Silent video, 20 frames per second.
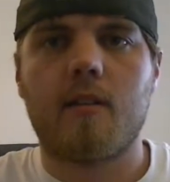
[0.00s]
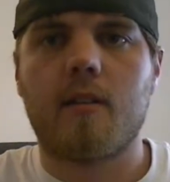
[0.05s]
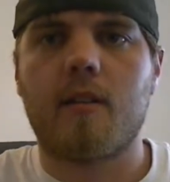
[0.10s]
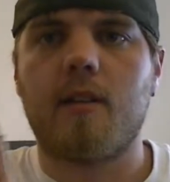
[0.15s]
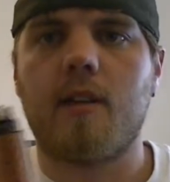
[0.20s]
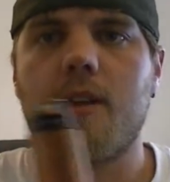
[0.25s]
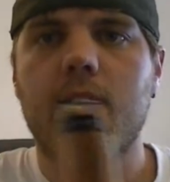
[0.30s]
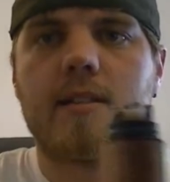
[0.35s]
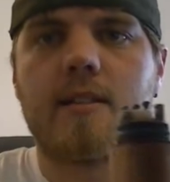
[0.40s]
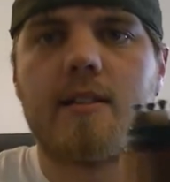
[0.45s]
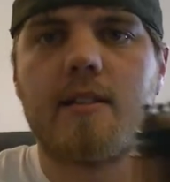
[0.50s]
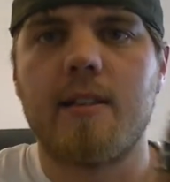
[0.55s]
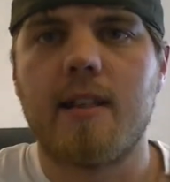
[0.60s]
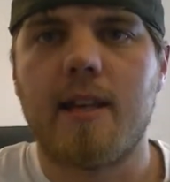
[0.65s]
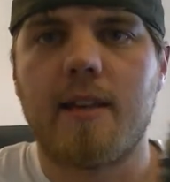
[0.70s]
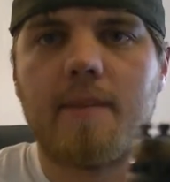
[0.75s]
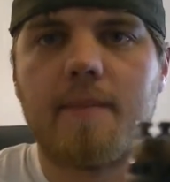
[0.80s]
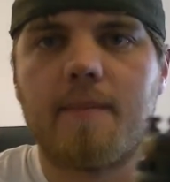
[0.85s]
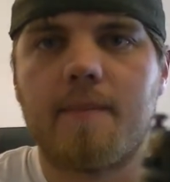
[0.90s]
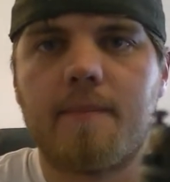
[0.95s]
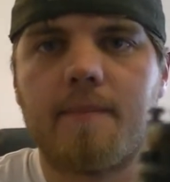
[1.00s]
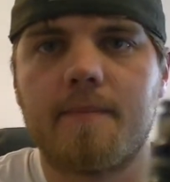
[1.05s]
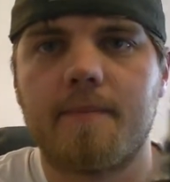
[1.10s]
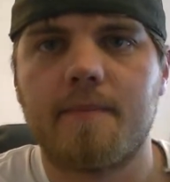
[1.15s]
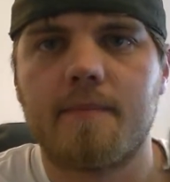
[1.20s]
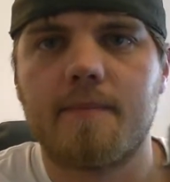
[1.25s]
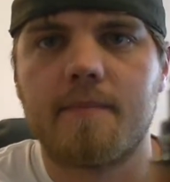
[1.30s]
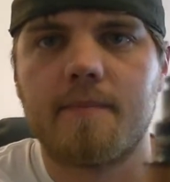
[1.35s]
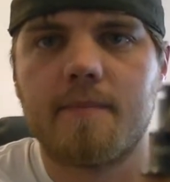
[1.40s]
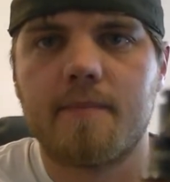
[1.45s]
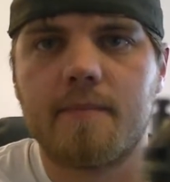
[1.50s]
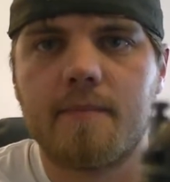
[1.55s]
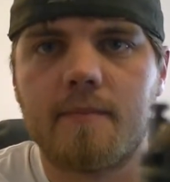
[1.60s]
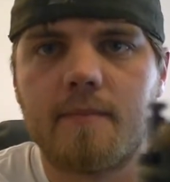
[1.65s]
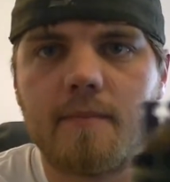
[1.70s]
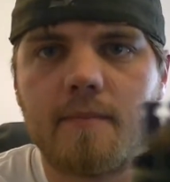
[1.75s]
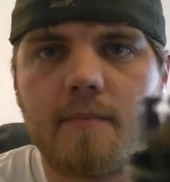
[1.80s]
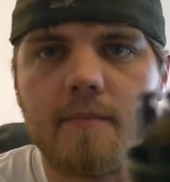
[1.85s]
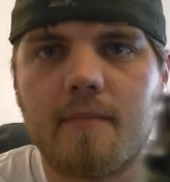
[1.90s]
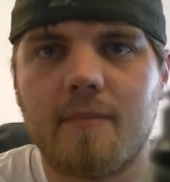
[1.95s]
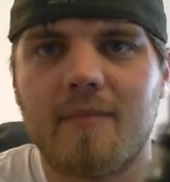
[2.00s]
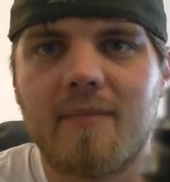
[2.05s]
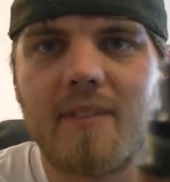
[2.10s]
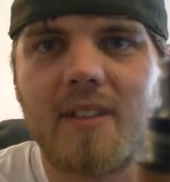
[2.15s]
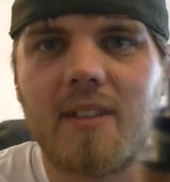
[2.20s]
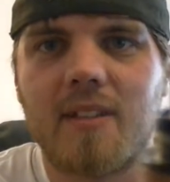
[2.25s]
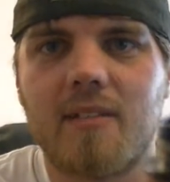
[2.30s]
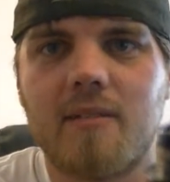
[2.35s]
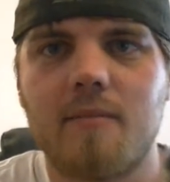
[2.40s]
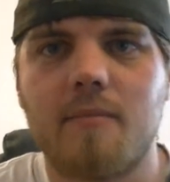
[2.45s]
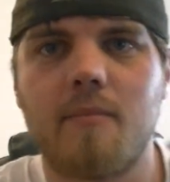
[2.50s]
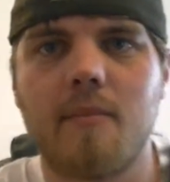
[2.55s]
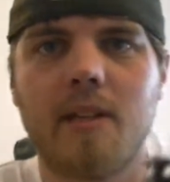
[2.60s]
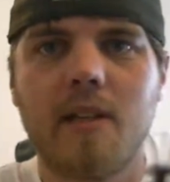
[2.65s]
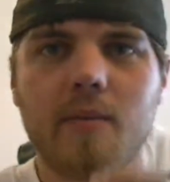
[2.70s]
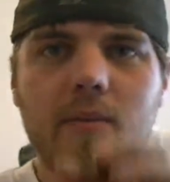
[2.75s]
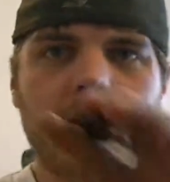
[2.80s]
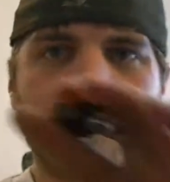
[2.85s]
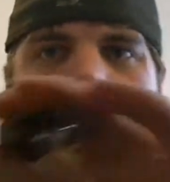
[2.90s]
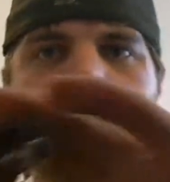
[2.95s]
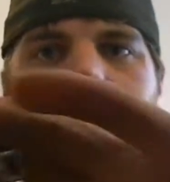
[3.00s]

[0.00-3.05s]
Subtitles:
Can you guys see that? No, maybe.